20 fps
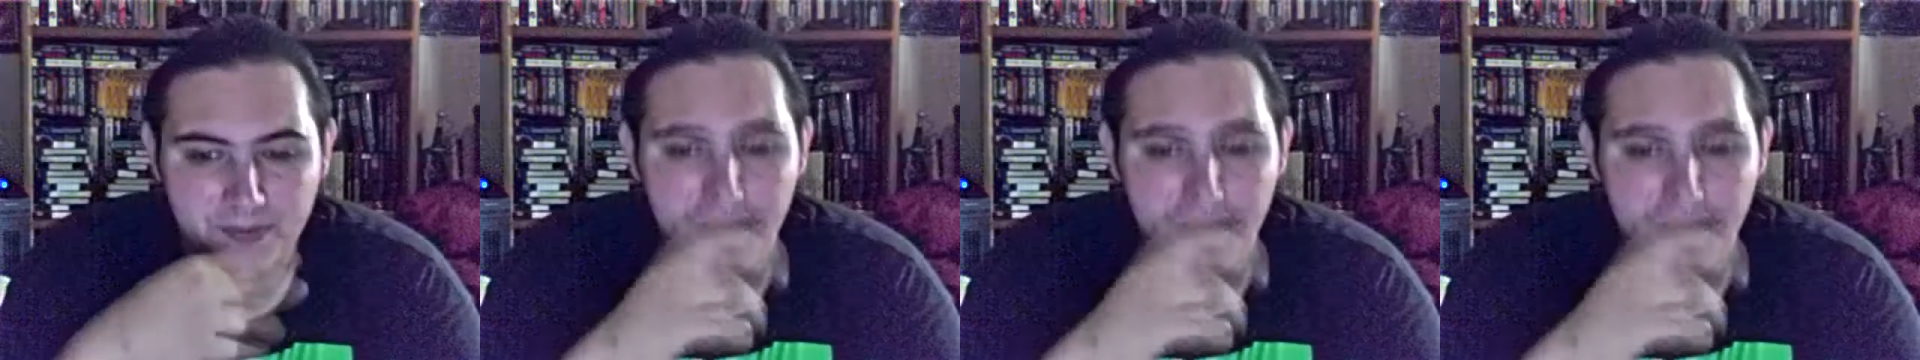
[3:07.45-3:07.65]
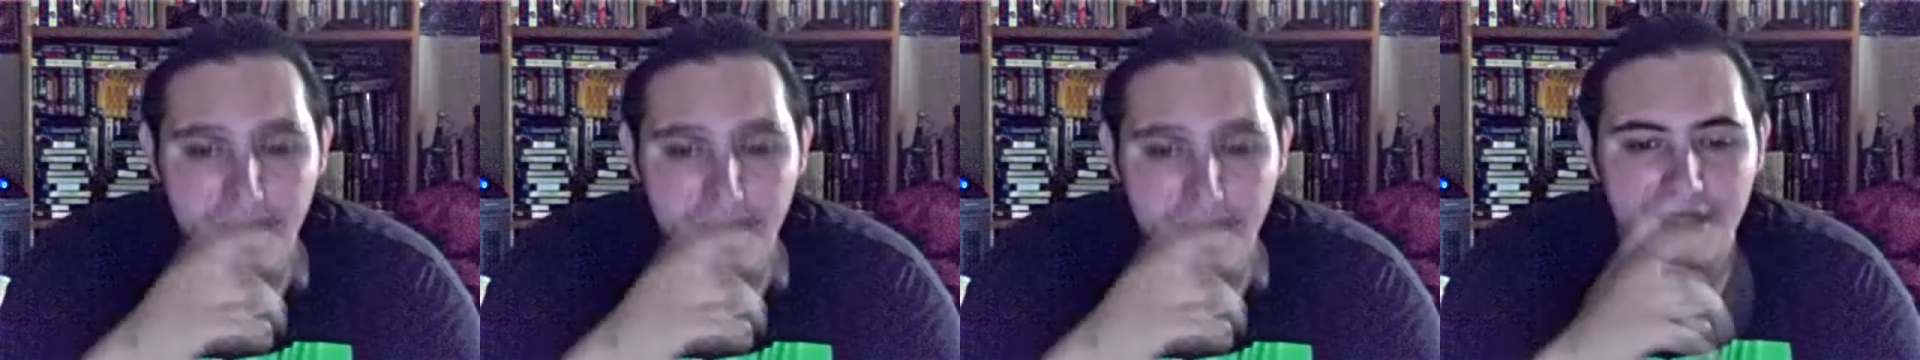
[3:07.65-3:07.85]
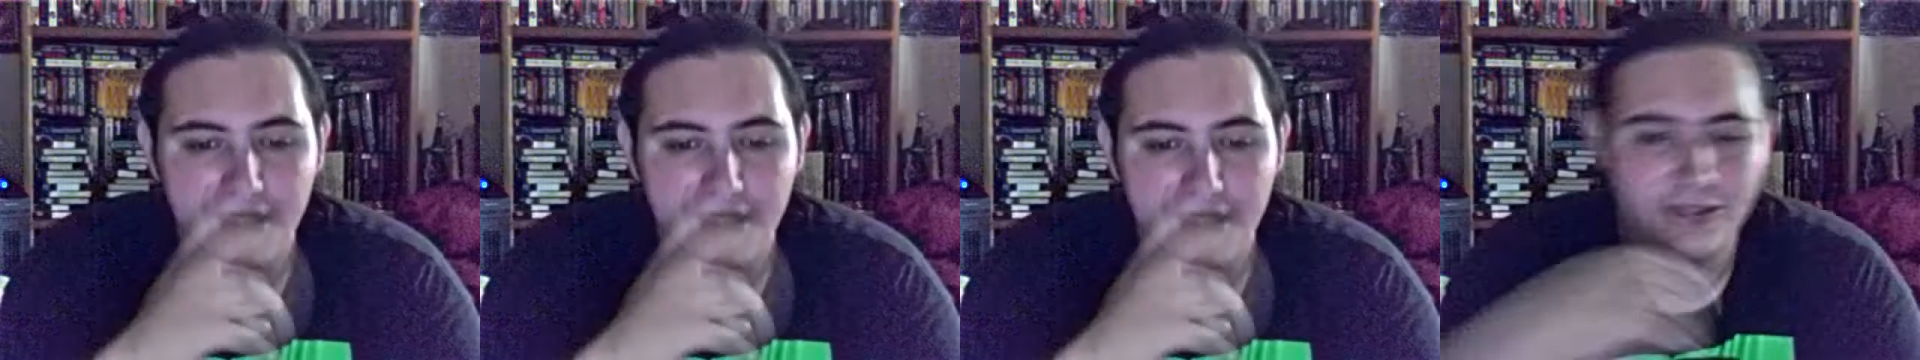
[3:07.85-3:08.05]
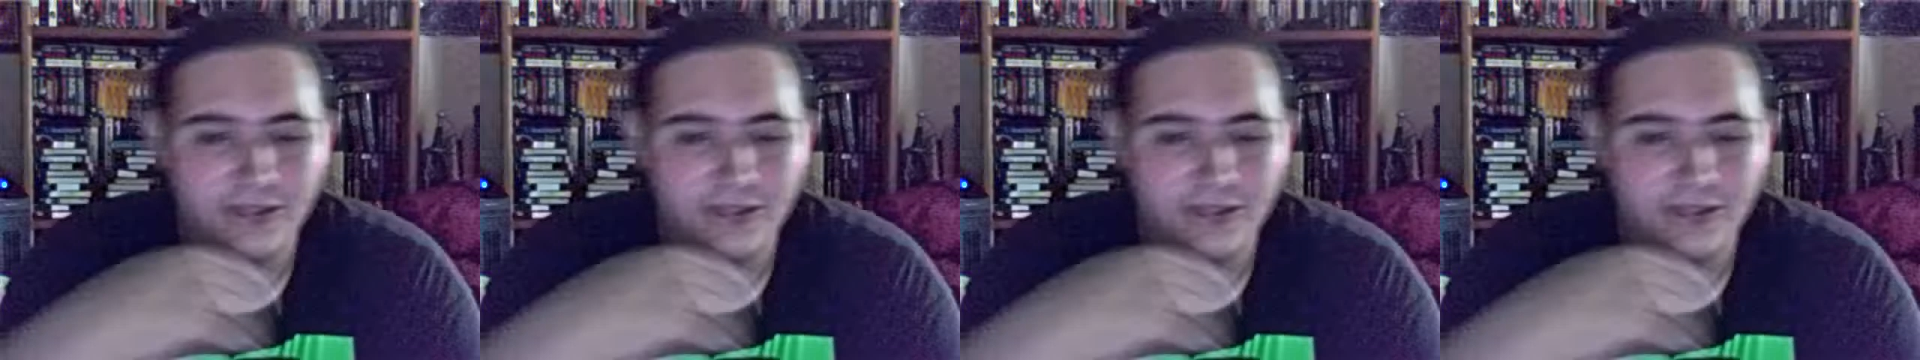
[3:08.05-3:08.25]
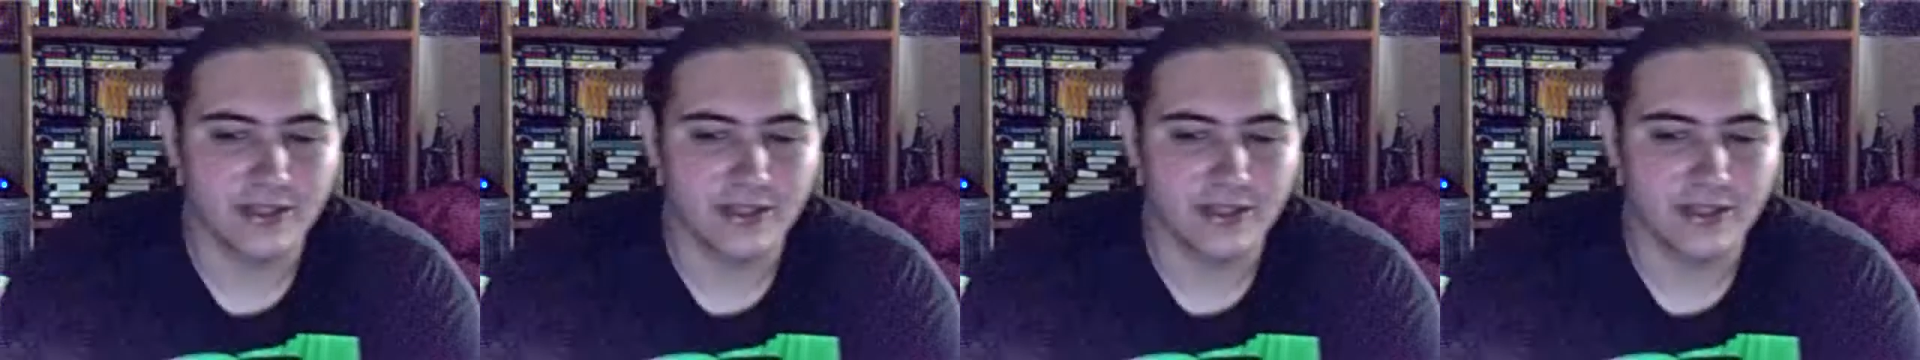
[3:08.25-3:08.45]
and even the
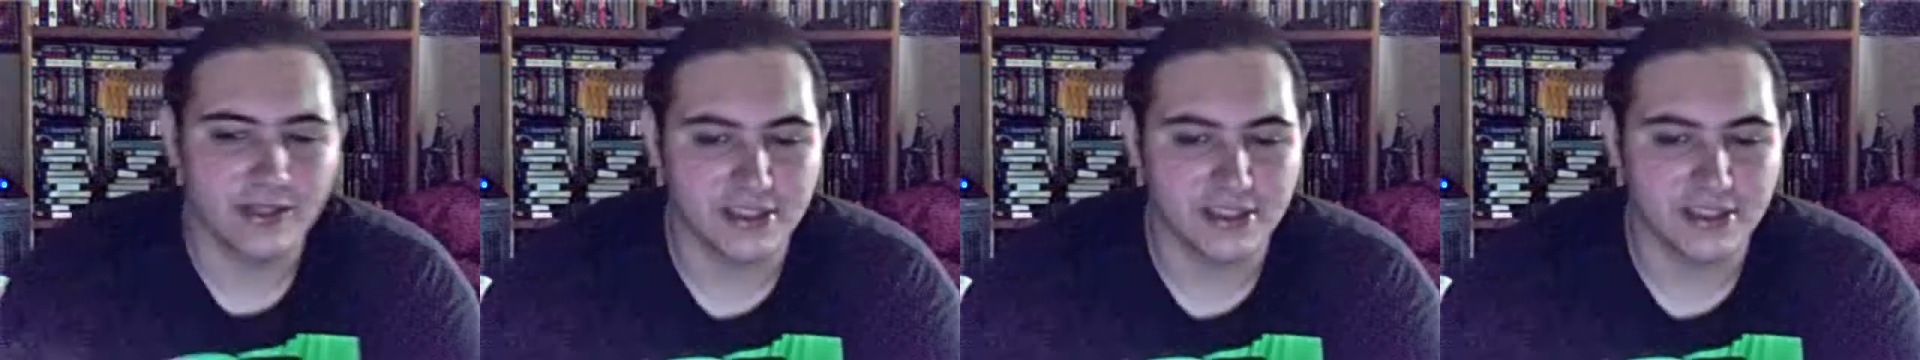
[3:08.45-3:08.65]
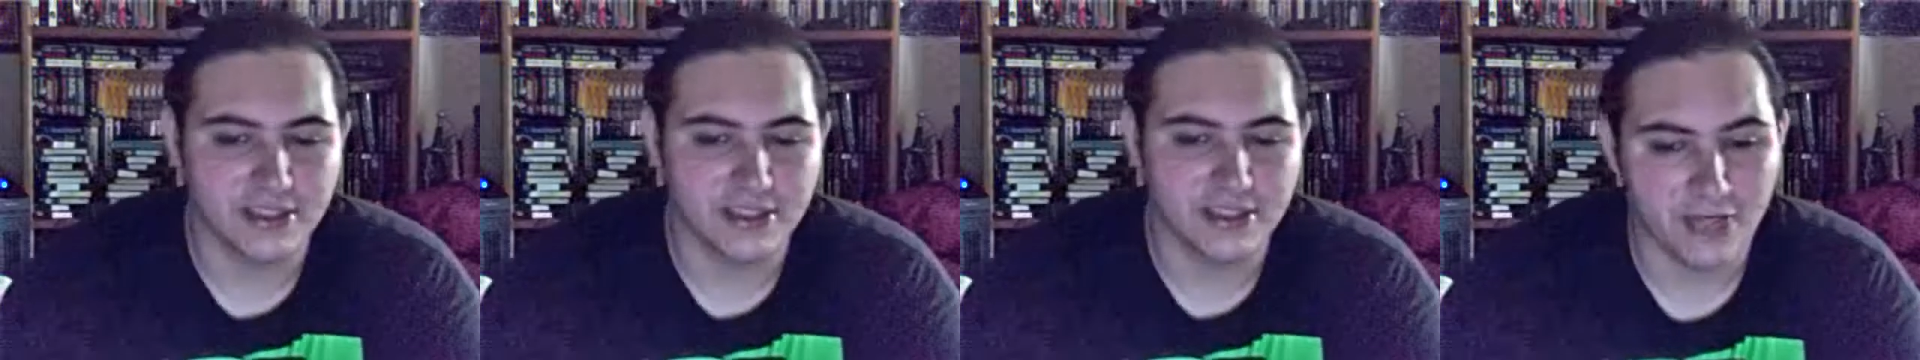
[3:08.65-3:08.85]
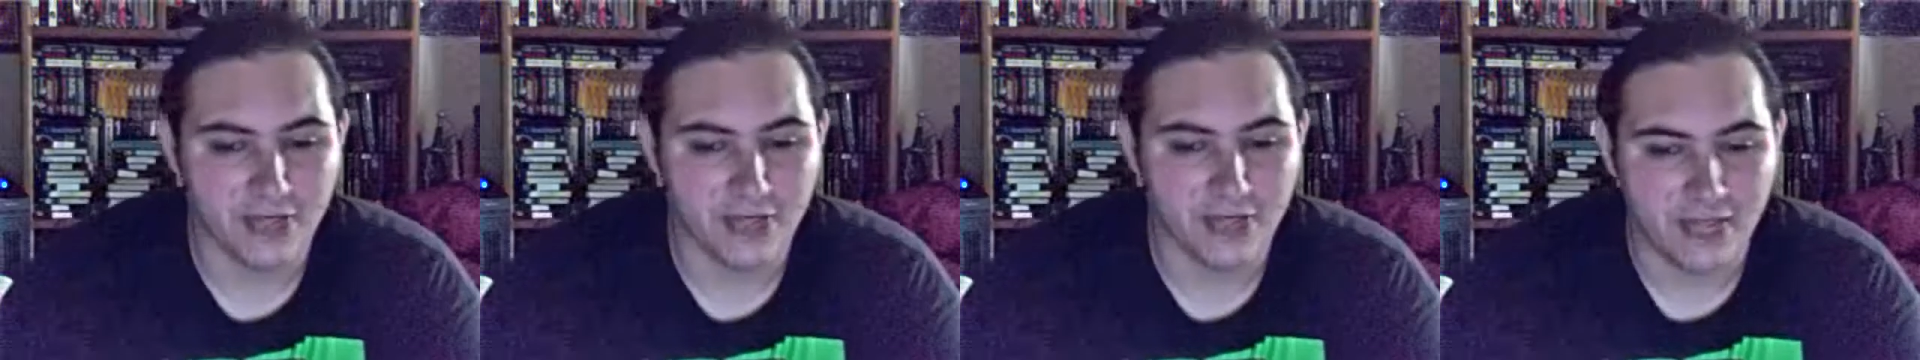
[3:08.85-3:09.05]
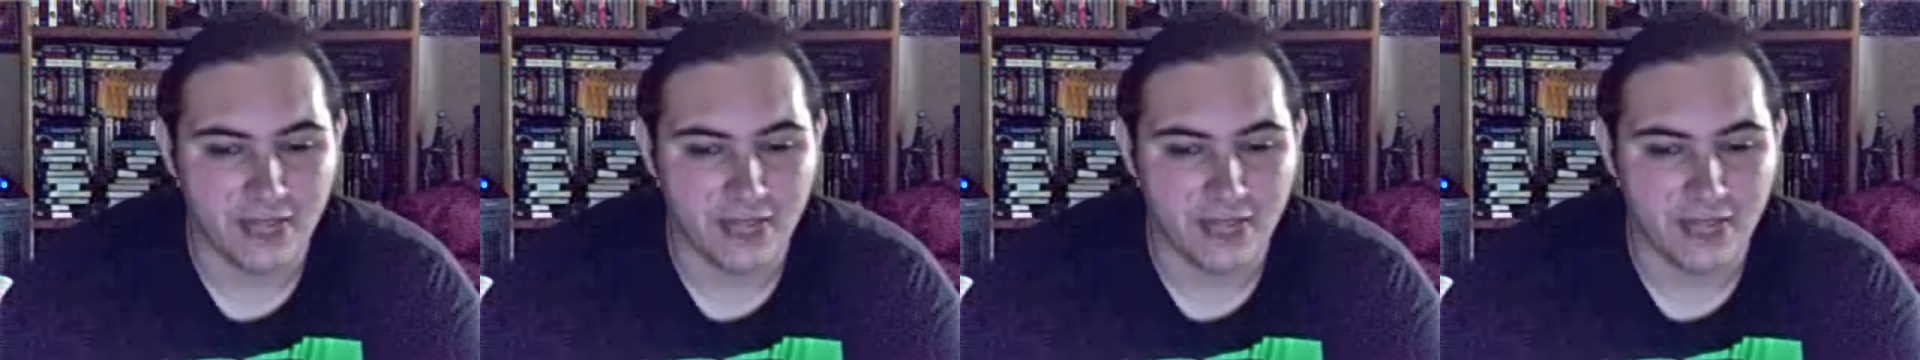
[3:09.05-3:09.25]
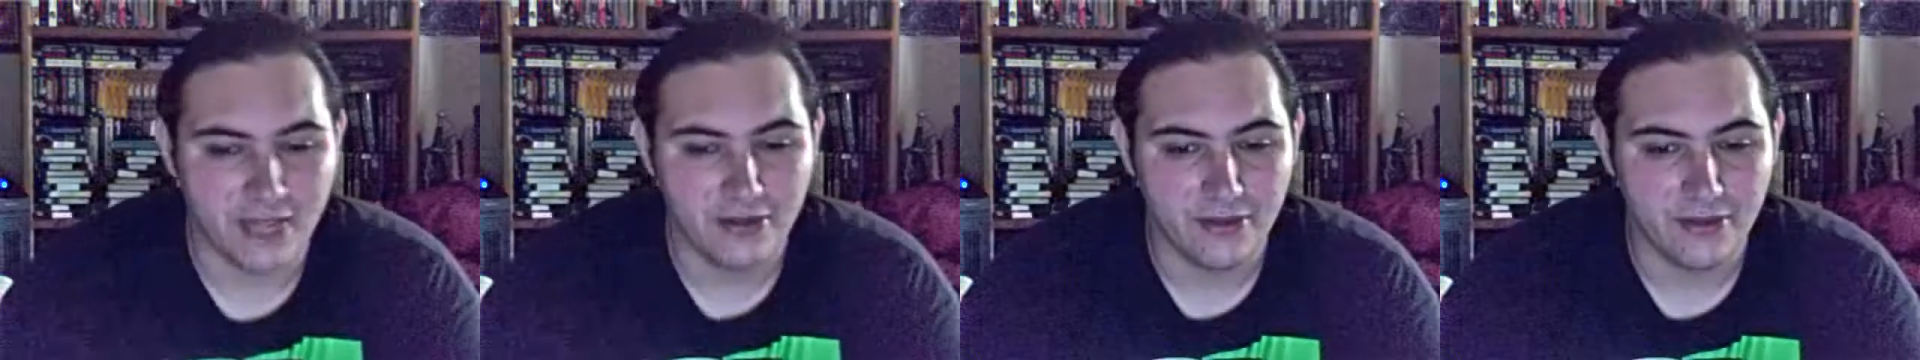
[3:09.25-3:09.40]
director is a small cameo.